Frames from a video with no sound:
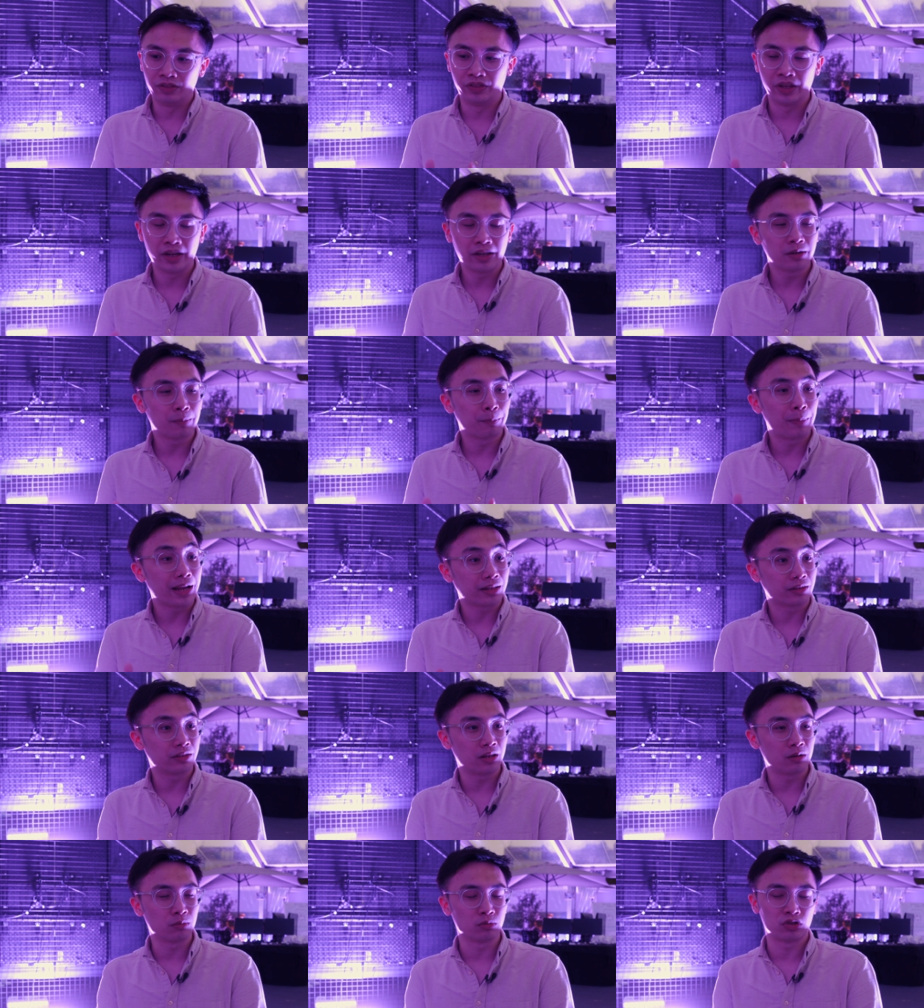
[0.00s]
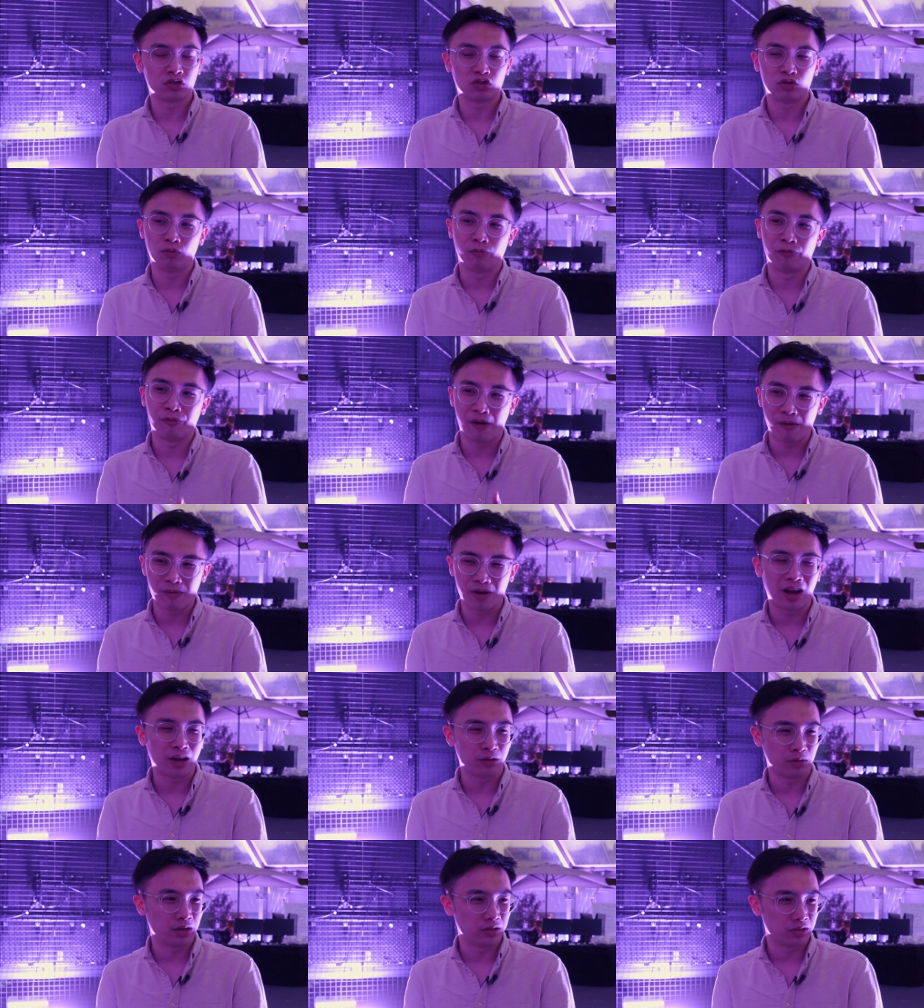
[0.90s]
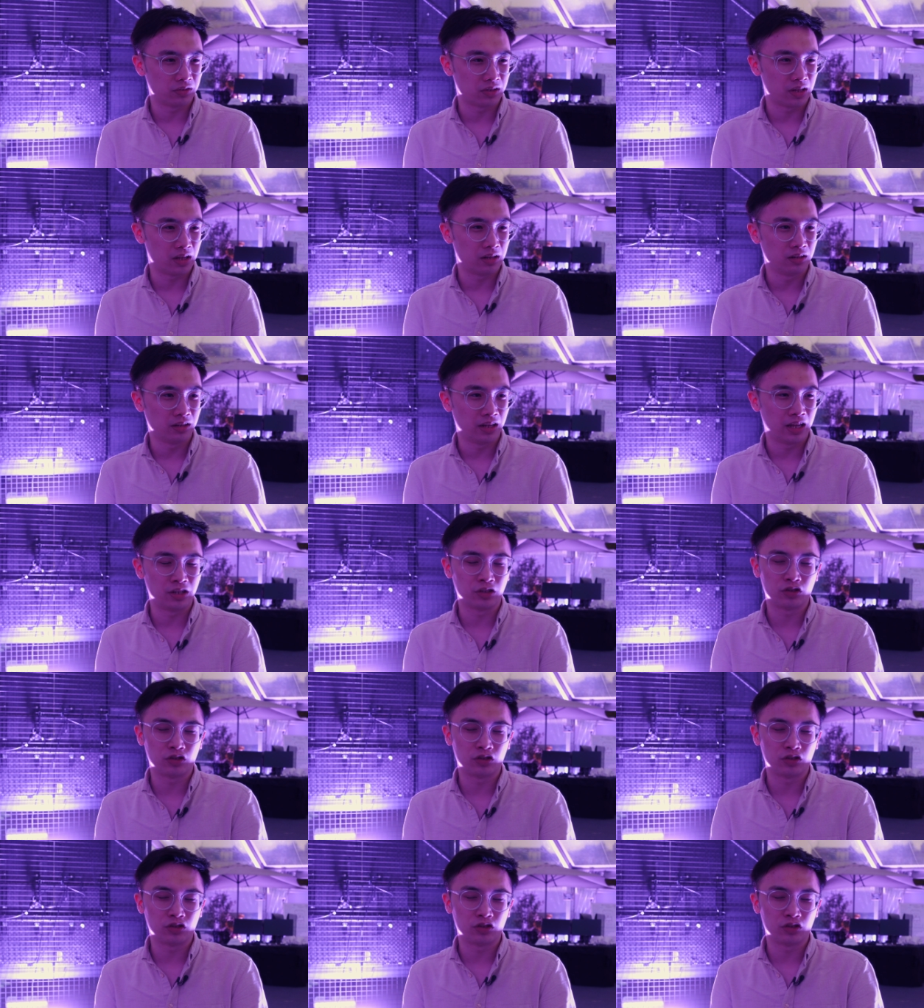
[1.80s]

data back then was still very hard to understand, and